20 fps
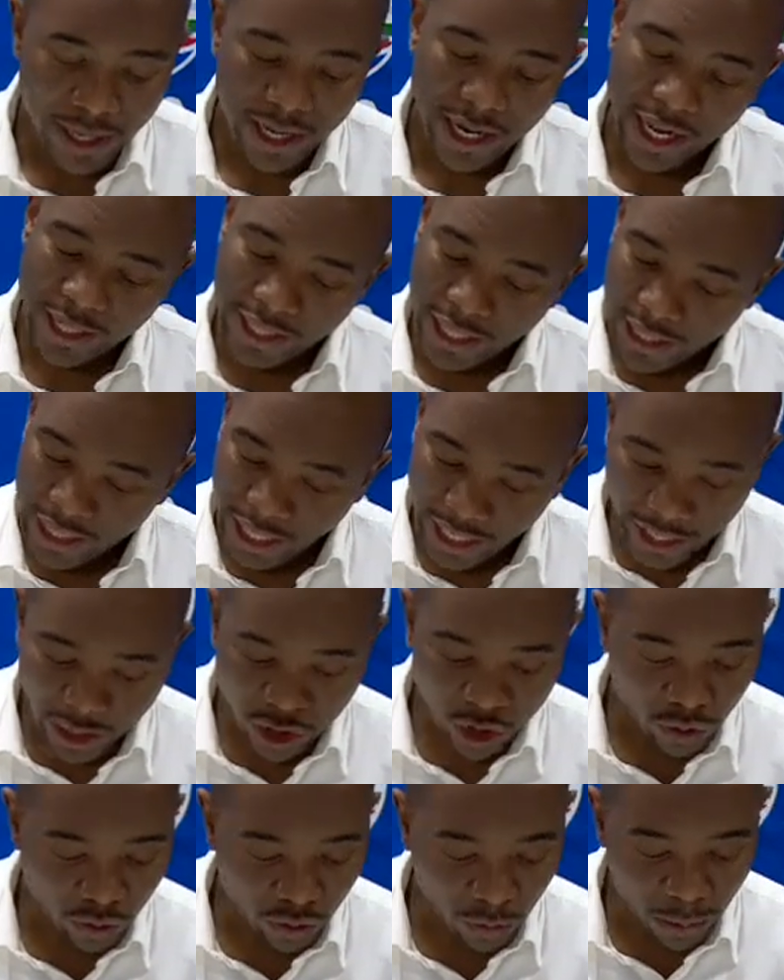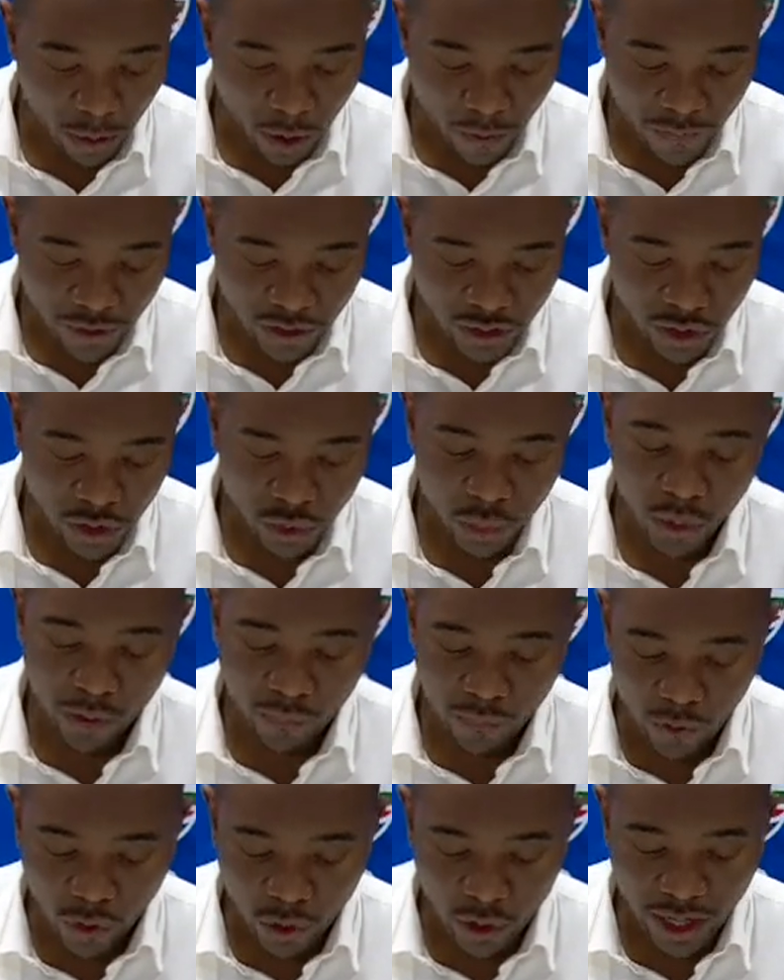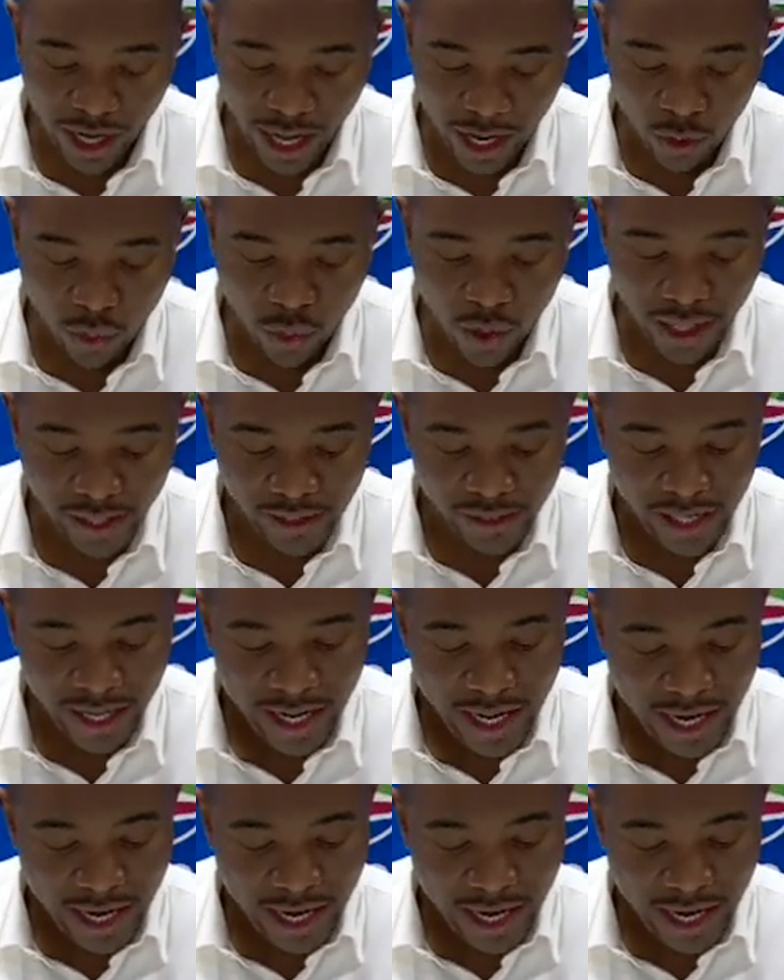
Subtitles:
and then the rest of the provinces will follow likewise,